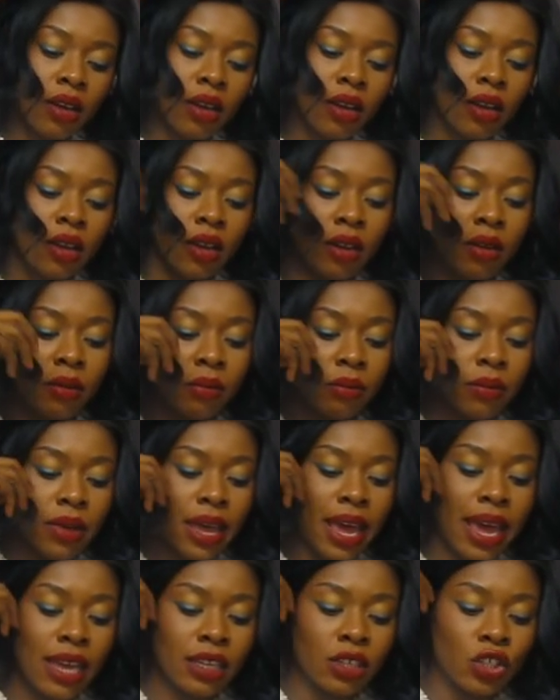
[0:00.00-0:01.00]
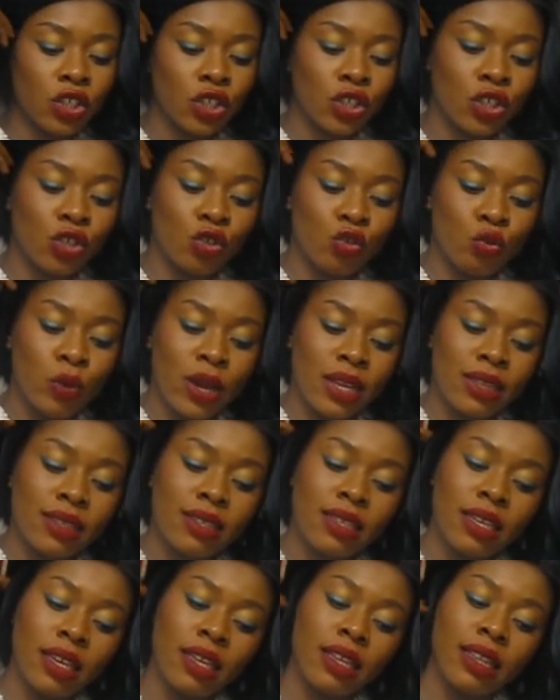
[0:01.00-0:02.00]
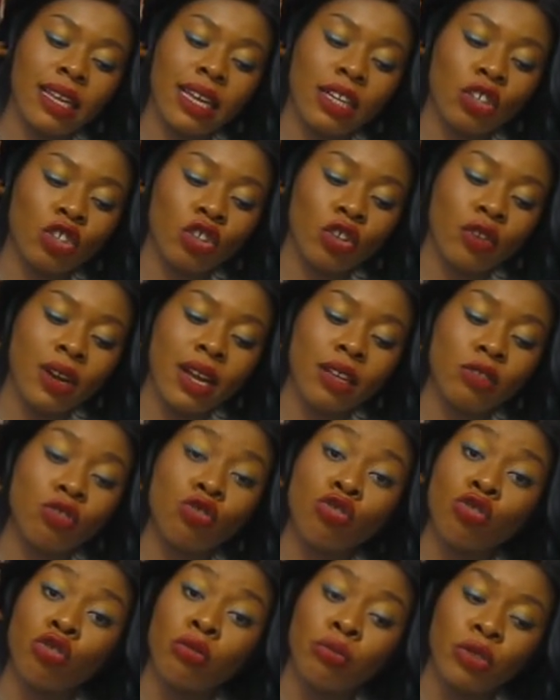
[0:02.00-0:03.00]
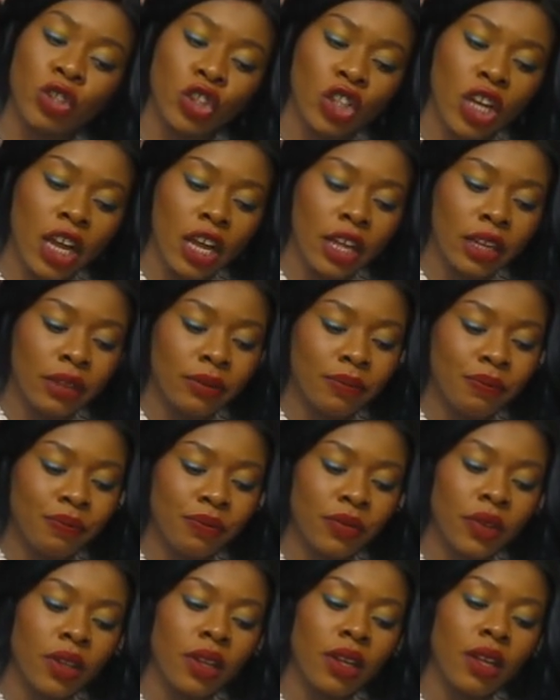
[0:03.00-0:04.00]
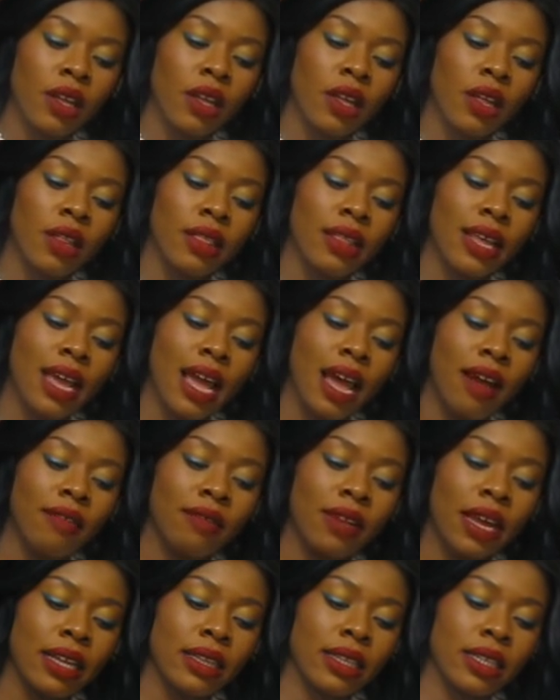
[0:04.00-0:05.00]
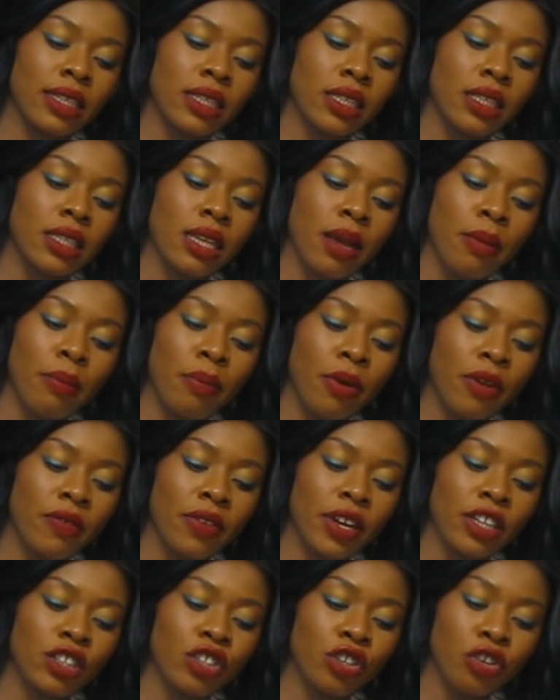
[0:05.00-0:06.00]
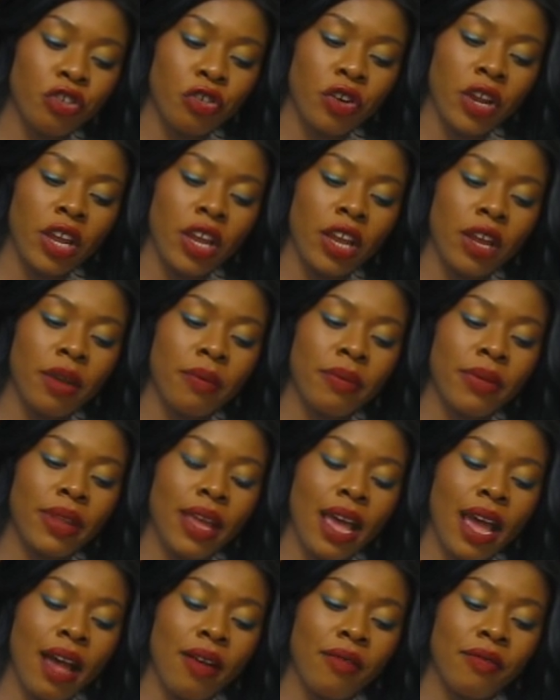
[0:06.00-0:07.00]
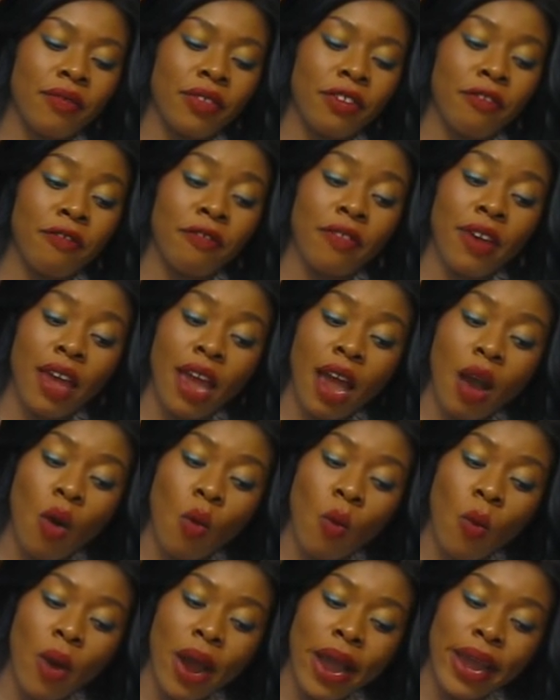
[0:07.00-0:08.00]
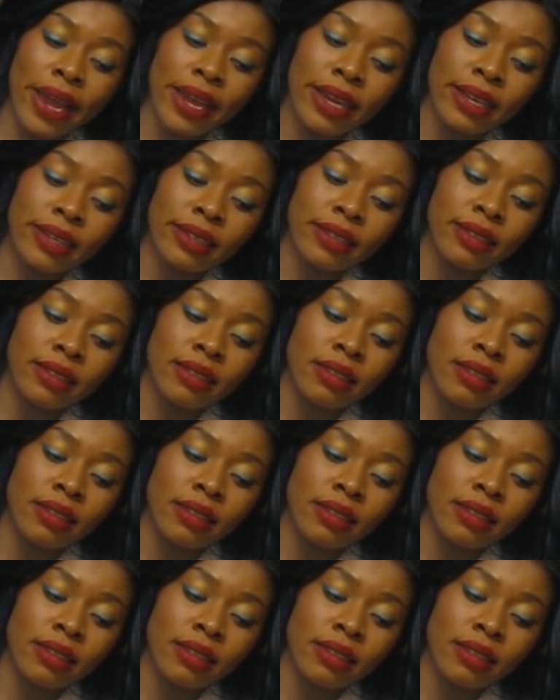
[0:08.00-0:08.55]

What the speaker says: H20 natural tube gel. They have like the TEMPOVATE cream. They have the Fair and White